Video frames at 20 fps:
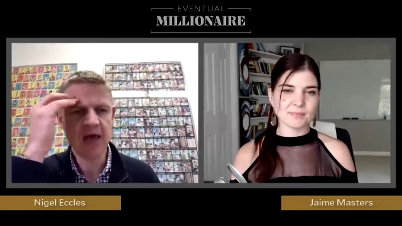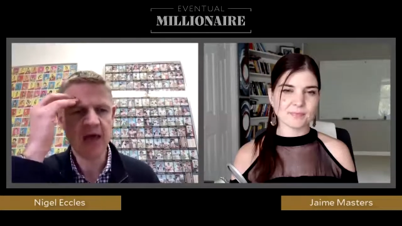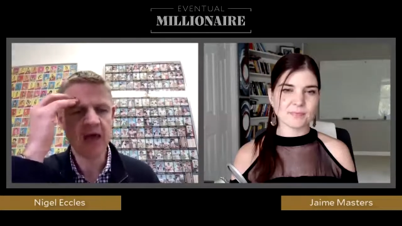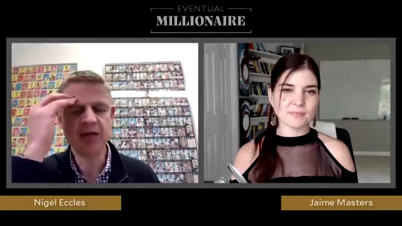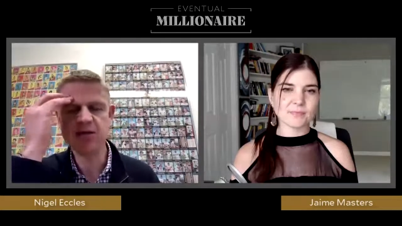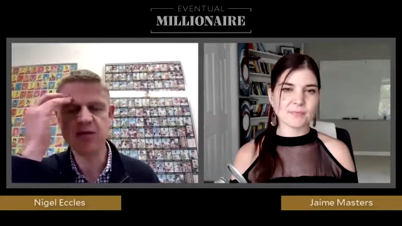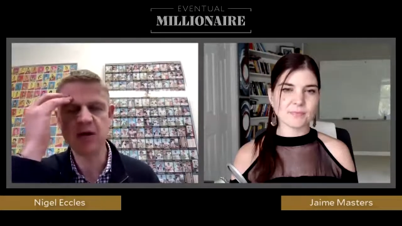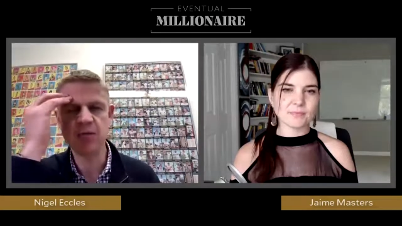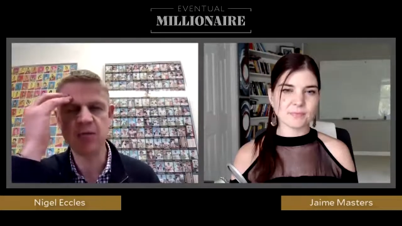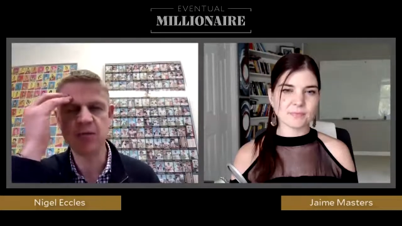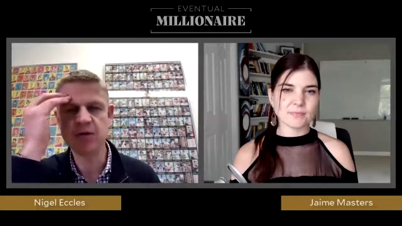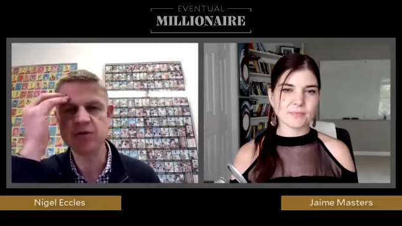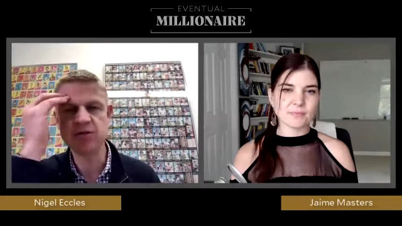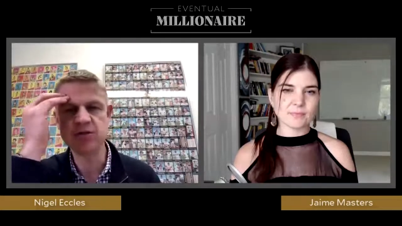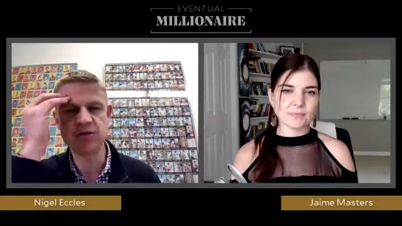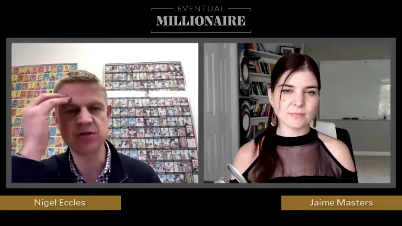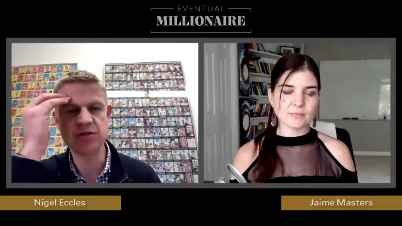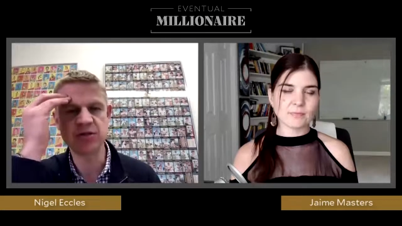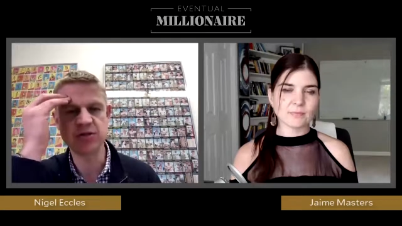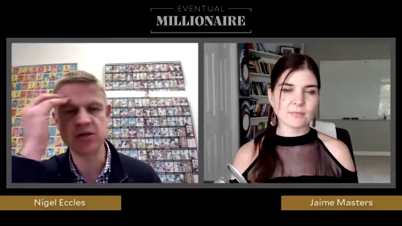Speaker 1: and someone's
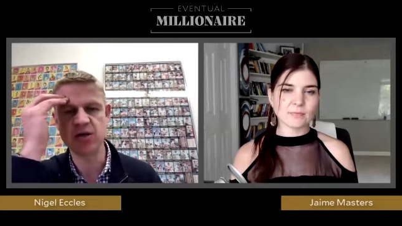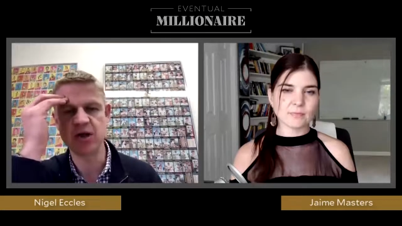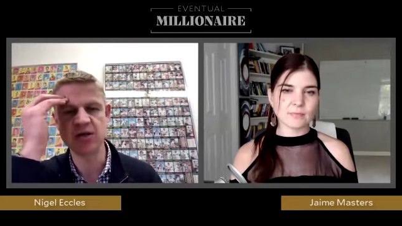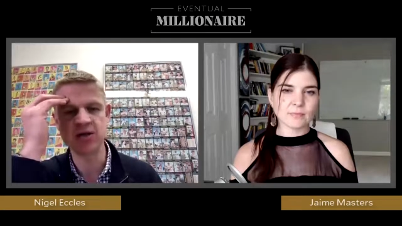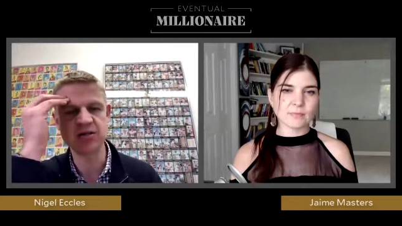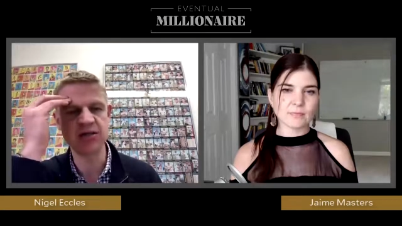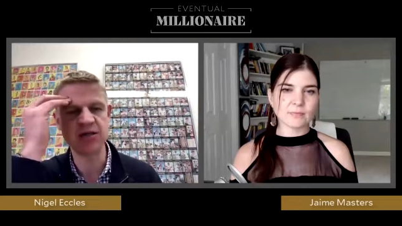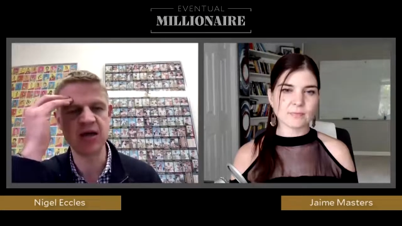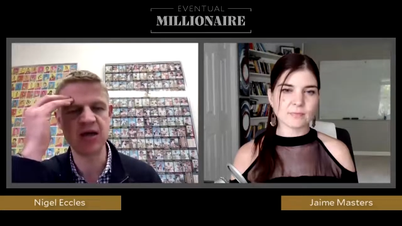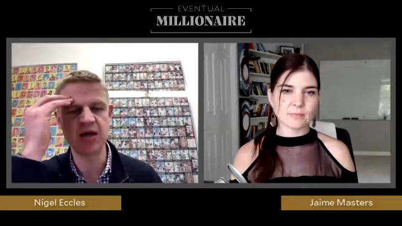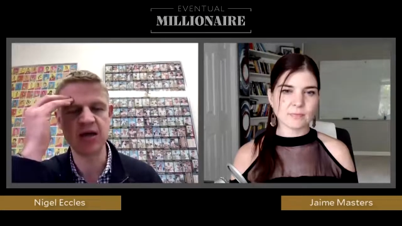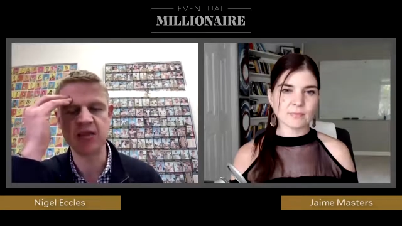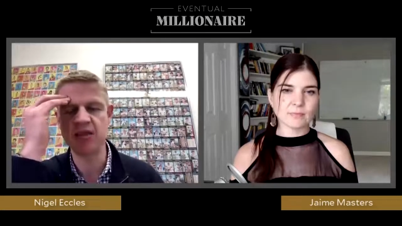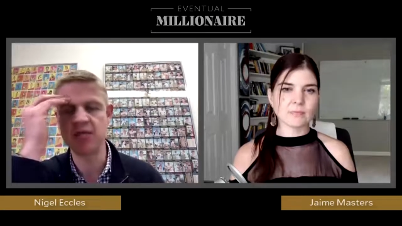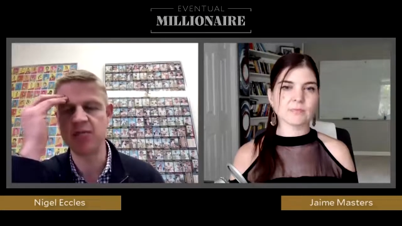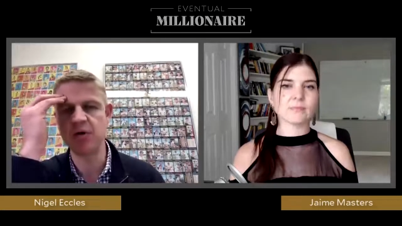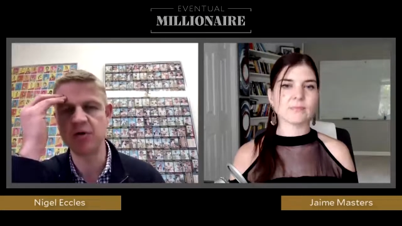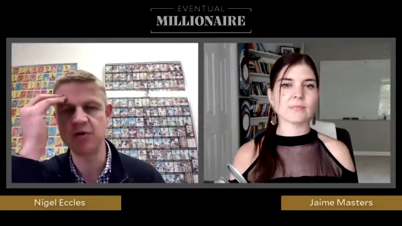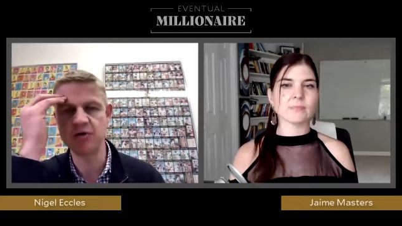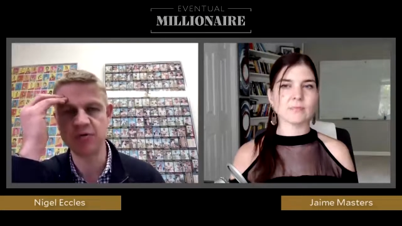discussing the
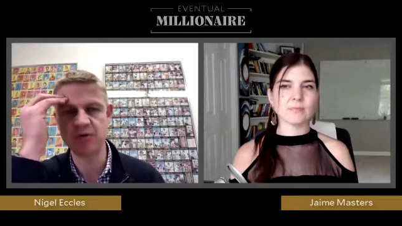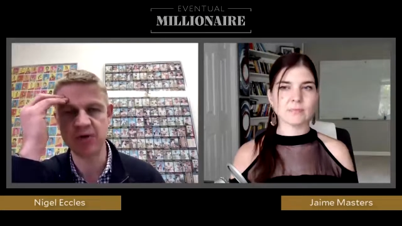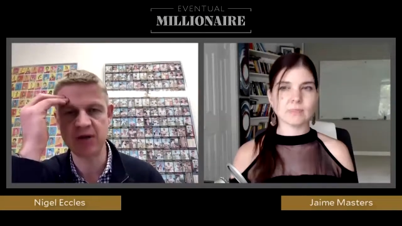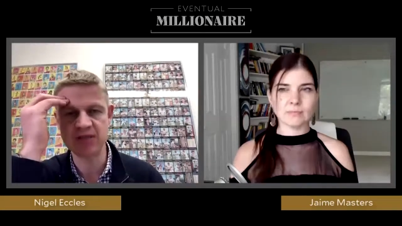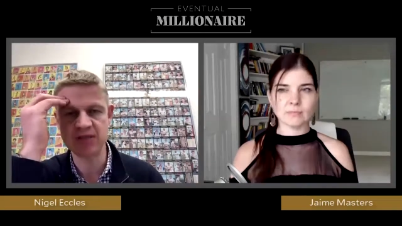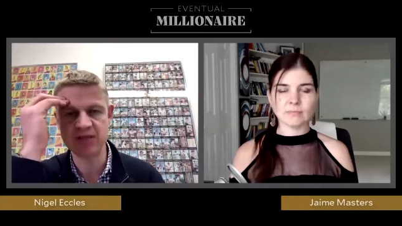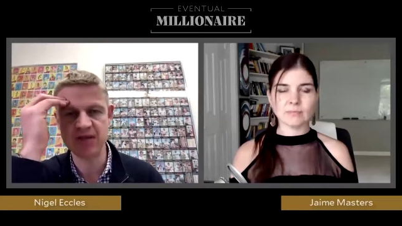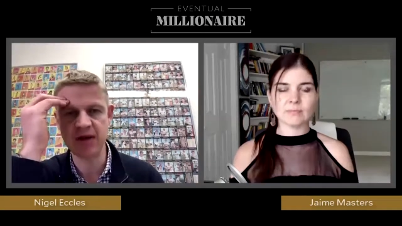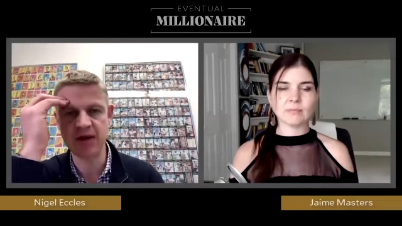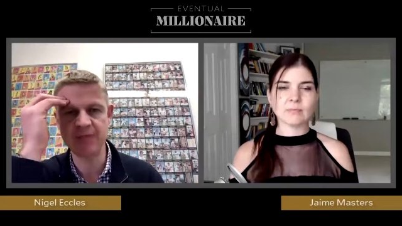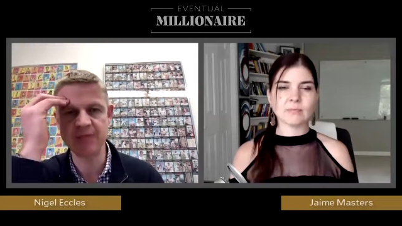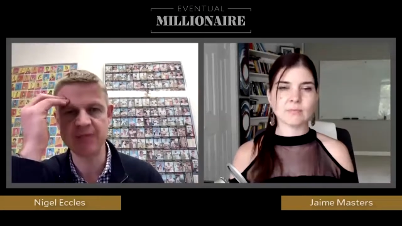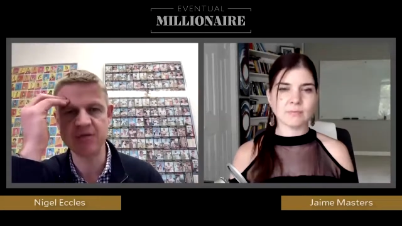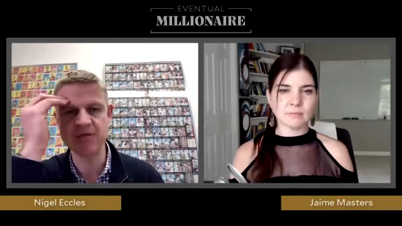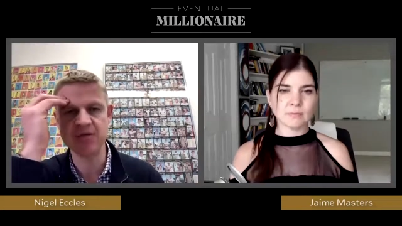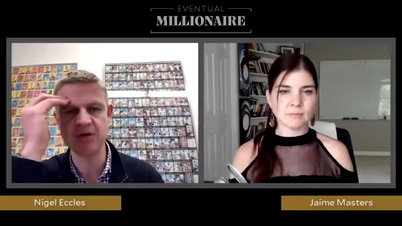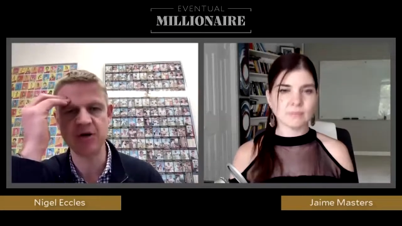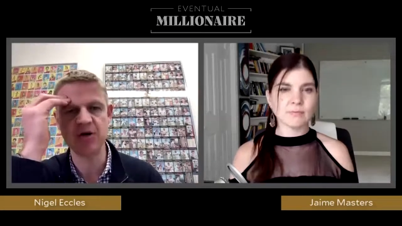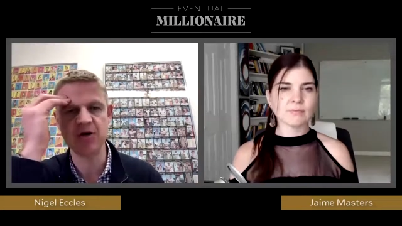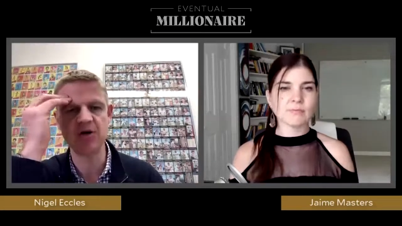most recent
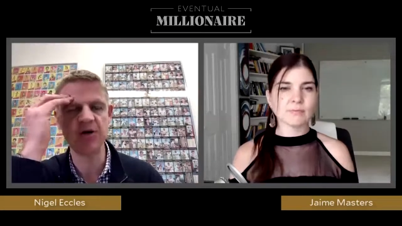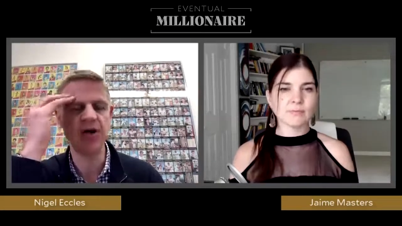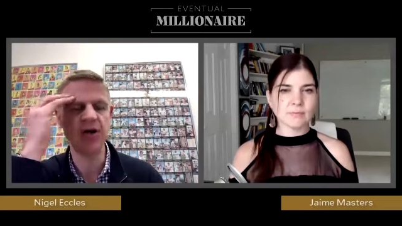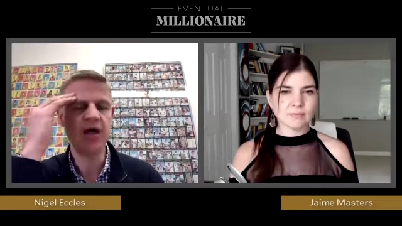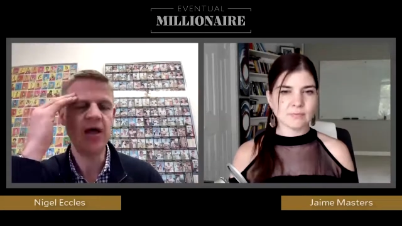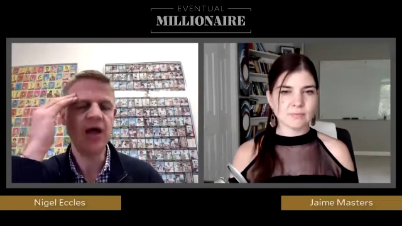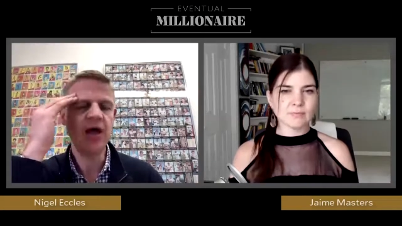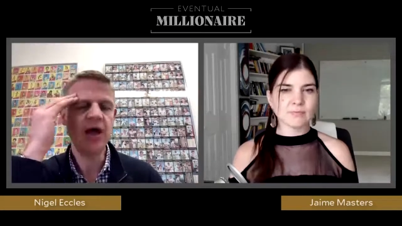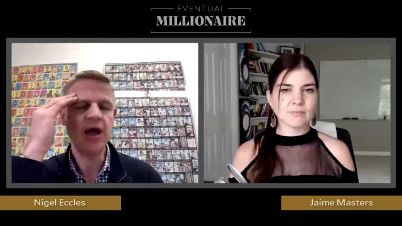episode,